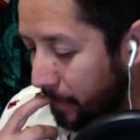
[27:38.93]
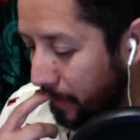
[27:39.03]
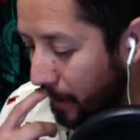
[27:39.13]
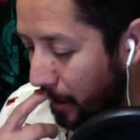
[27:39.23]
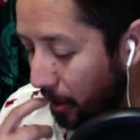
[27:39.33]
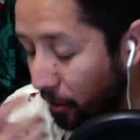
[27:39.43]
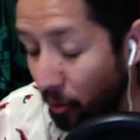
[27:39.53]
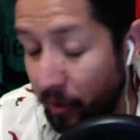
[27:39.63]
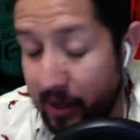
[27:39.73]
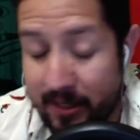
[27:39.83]
although
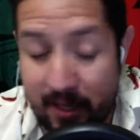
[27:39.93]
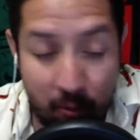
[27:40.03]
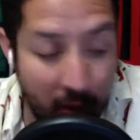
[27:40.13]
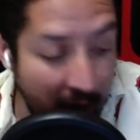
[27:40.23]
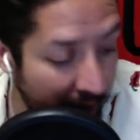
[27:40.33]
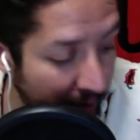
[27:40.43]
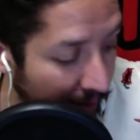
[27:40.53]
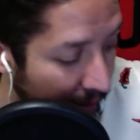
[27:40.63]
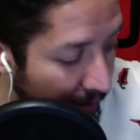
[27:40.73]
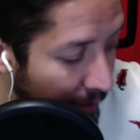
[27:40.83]
we could see why,
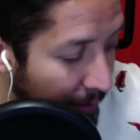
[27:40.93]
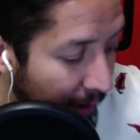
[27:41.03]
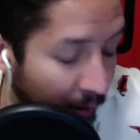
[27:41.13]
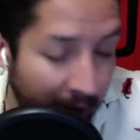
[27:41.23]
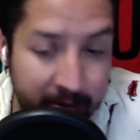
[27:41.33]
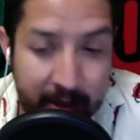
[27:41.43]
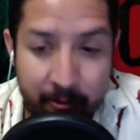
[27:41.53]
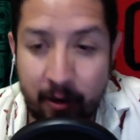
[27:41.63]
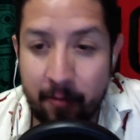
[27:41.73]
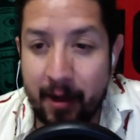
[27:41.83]
Paraguay was able
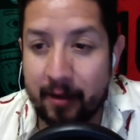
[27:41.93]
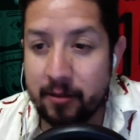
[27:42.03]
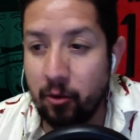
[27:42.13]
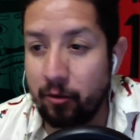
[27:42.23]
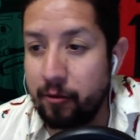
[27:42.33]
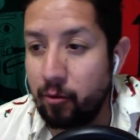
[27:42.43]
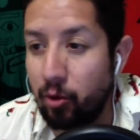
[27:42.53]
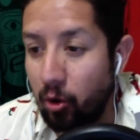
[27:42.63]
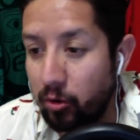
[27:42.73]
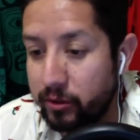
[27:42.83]
to come back and score a few
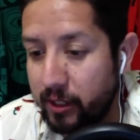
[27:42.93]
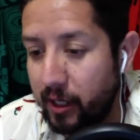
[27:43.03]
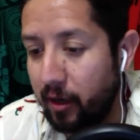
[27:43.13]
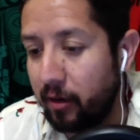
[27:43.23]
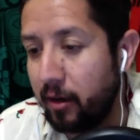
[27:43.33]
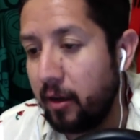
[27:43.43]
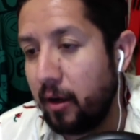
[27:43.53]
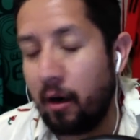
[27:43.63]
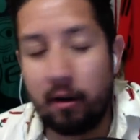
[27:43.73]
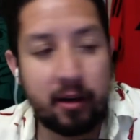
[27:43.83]
goals there.
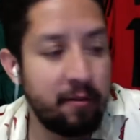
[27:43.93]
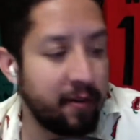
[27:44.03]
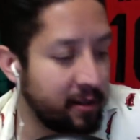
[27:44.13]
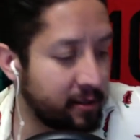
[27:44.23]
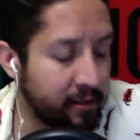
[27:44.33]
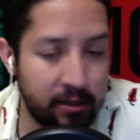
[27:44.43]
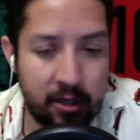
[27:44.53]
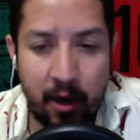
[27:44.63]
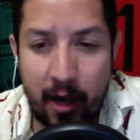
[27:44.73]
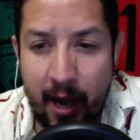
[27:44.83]
Our defense,
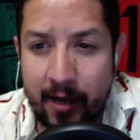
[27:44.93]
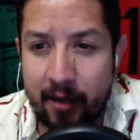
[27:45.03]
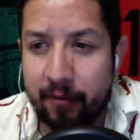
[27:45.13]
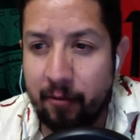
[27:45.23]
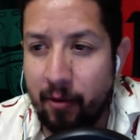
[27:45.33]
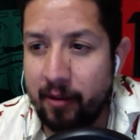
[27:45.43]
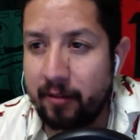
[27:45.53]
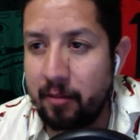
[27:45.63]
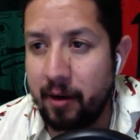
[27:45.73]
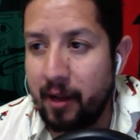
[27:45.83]
I definitely want to
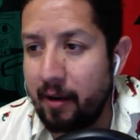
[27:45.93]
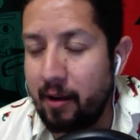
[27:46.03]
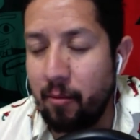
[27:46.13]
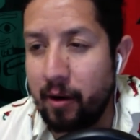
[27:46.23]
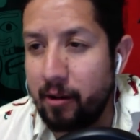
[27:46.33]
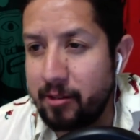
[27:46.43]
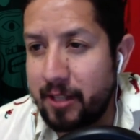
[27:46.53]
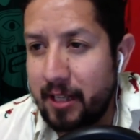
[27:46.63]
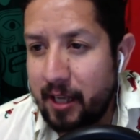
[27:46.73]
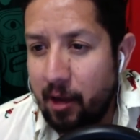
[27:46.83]
see. But again, you want to use
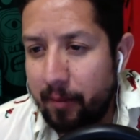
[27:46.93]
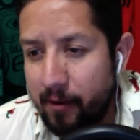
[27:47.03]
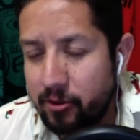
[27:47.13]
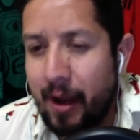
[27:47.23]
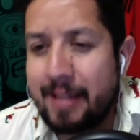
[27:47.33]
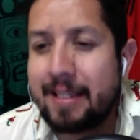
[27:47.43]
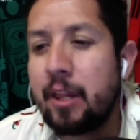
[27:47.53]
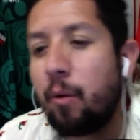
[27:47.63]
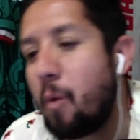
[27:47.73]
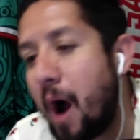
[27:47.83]
testing out players. So I see
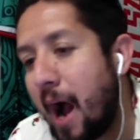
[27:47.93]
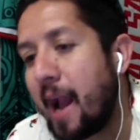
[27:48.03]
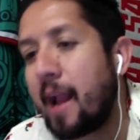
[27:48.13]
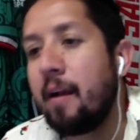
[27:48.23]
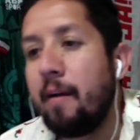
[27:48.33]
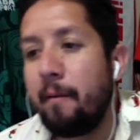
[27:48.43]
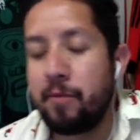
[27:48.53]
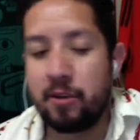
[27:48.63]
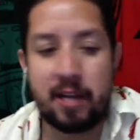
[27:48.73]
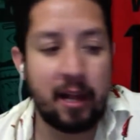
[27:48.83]
the why.
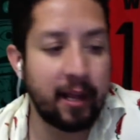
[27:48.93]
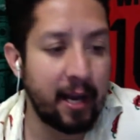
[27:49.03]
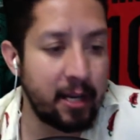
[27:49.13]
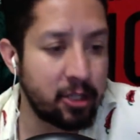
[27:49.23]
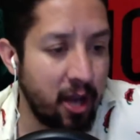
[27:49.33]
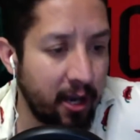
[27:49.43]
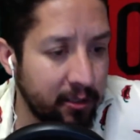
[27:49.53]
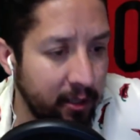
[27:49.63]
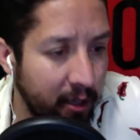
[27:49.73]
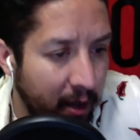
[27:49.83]
There's not like any
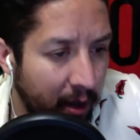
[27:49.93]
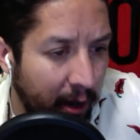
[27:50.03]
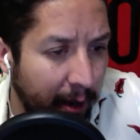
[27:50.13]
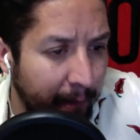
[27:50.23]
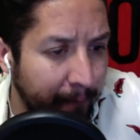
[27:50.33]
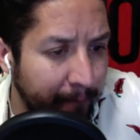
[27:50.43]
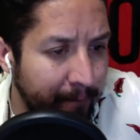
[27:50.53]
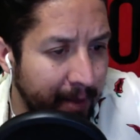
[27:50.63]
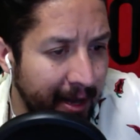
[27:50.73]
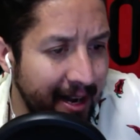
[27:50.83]
shocks.
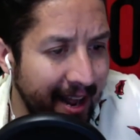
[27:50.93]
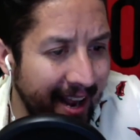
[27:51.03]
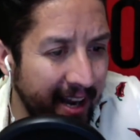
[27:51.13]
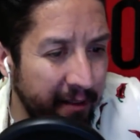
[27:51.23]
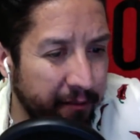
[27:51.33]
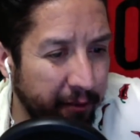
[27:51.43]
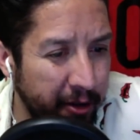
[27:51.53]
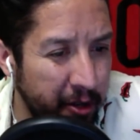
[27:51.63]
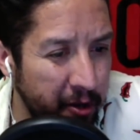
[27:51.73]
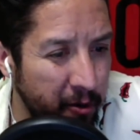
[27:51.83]
Any negatives for
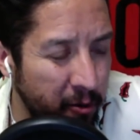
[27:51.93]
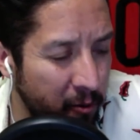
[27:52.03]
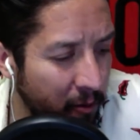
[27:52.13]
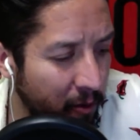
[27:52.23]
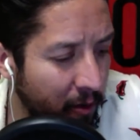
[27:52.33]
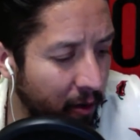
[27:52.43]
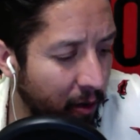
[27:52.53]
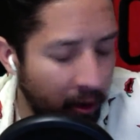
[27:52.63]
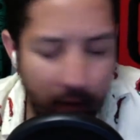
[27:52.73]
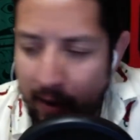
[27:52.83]
you
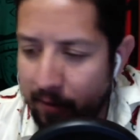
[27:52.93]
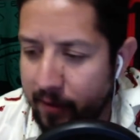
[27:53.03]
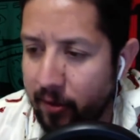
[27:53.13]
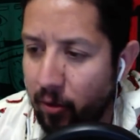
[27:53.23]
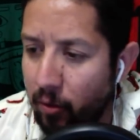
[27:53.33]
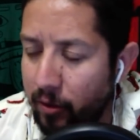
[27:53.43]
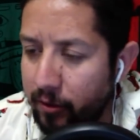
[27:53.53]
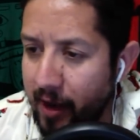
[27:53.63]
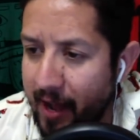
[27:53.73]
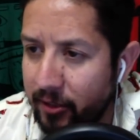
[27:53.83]
around this whole
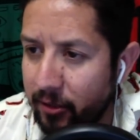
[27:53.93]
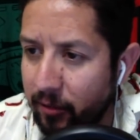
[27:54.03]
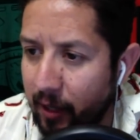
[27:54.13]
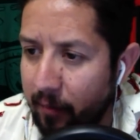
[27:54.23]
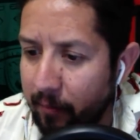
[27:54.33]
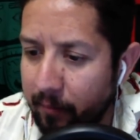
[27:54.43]
international camp?